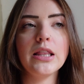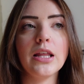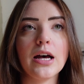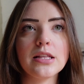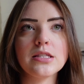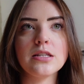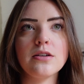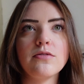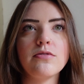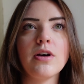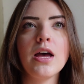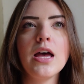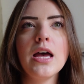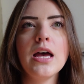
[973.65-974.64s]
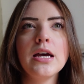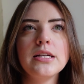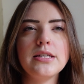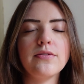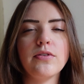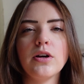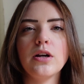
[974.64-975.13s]
Lots of
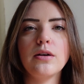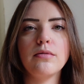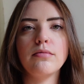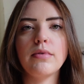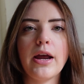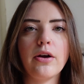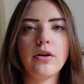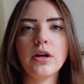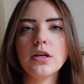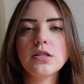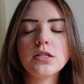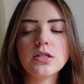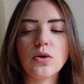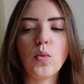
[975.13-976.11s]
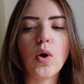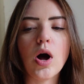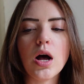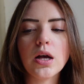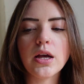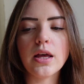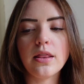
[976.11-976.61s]
different areas to
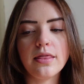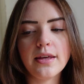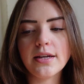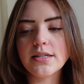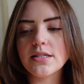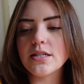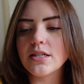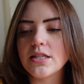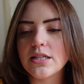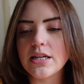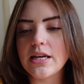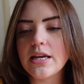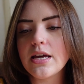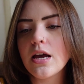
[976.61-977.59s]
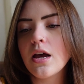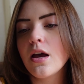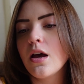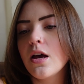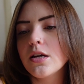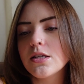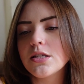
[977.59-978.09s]
walk and things to see,
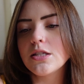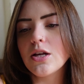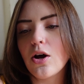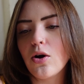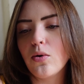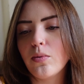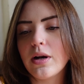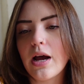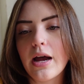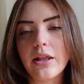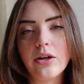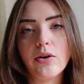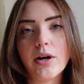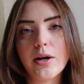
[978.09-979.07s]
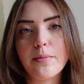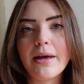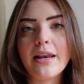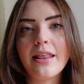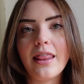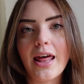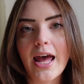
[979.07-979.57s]
so would highly
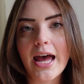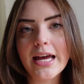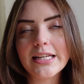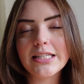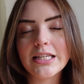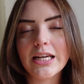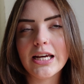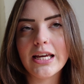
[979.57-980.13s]
recommend that.